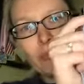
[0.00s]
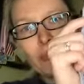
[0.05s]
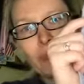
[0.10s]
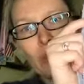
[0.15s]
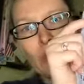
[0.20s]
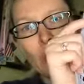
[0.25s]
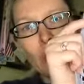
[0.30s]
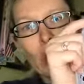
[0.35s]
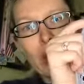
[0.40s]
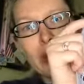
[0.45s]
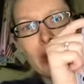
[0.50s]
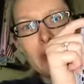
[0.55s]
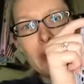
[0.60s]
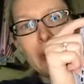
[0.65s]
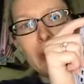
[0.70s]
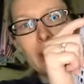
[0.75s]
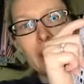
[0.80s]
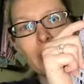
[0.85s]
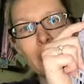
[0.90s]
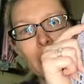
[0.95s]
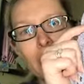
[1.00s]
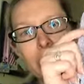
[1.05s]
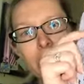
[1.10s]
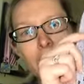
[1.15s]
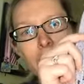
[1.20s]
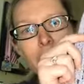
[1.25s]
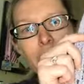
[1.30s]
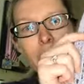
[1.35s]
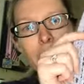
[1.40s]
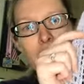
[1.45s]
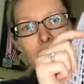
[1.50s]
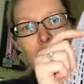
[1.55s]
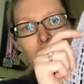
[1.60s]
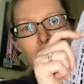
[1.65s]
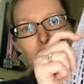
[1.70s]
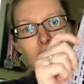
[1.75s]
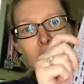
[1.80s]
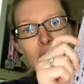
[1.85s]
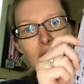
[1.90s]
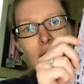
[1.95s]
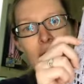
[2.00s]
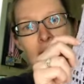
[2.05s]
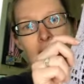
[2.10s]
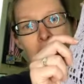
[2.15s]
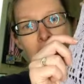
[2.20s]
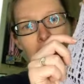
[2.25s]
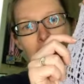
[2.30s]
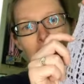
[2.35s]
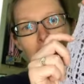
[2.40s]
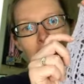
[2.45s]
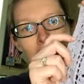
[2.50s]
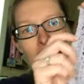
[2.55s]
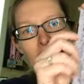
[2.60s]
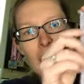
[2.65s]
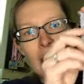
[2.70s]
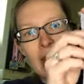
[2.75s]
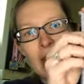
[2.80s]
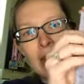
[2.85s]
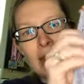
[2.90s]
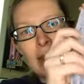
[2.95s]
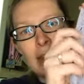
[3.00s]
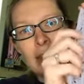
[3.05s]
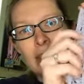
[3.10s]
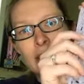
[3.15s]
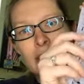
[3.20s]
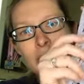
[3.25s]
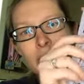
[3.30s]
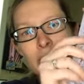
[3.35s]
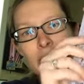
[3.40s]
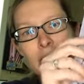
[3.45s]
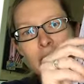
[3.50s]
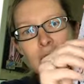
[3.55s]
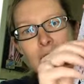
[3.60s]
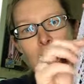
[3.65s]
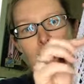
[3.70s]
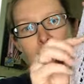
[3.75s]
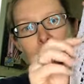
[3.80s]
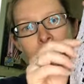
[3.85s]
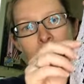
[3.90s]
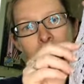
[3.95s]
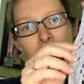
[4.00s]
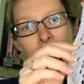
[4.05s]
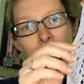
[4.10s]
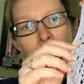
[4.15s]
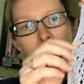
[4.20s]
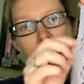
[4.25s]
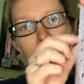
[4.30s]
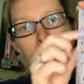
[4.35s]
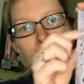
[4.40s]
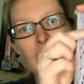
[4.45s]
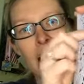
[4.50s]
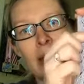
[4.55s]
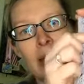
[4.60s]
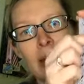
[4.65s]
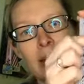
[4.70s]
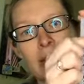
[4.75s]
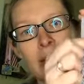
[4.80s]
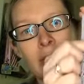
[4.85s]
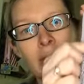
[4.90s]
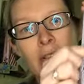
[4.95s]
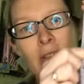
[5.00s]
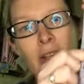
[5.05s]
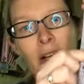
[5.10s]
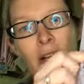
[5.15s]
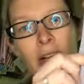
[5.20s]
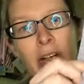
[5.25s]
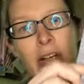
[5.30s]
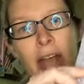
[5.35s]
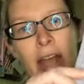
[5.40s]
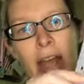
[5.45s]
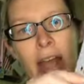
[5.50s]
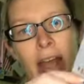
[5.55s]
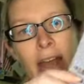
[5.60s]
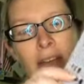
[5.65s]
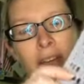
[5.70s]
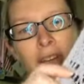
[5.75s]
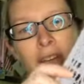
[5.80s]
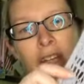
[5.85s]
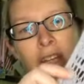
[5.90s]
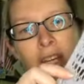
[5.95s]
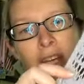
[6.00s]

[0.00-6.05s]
right up here with just a few stitches, and then you expand out. It's got a little garter edge,